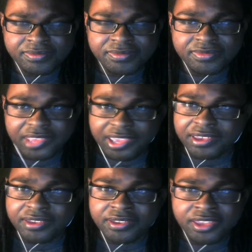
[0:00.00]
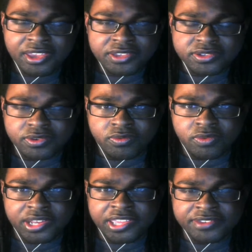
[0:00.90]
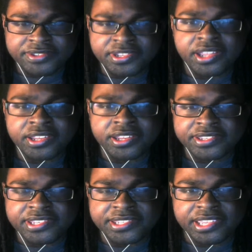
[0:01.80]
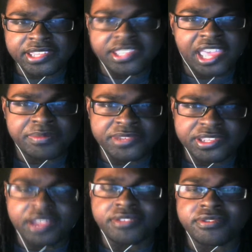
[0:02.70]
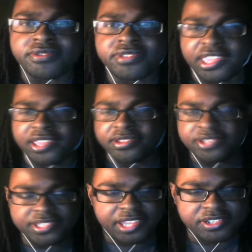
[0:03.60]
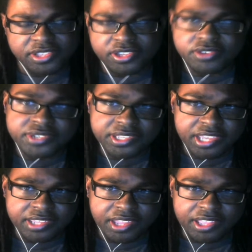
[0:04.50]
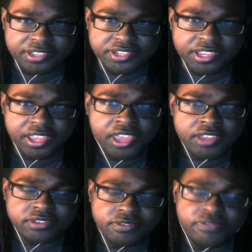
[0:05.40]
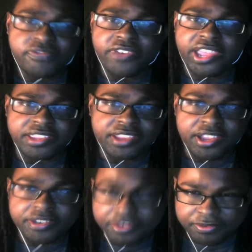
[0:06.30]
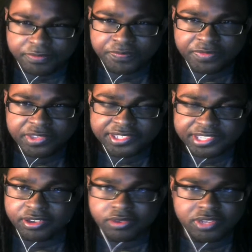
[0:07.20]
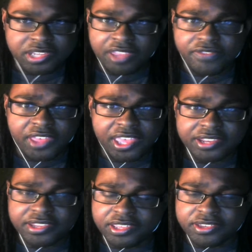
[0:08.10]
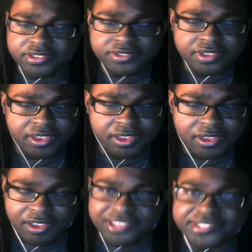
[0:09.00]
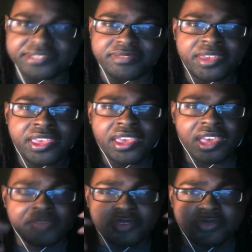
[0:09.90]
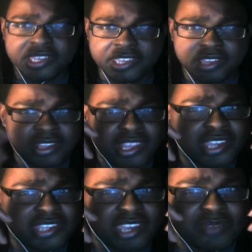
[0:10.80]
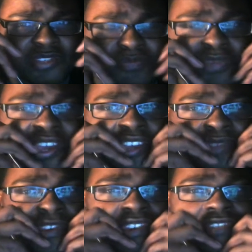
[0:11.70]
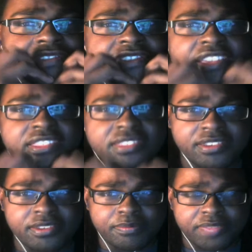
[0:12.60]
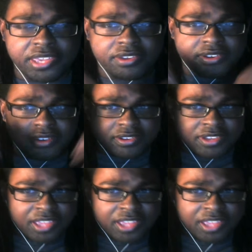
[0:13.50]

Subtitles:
Yeah. So what he has done is he's adapted other things. He's actually using technology to fight Aku. Still, which I find is awesome. I mean, we can tell a lot of time has passed because he's got the beard,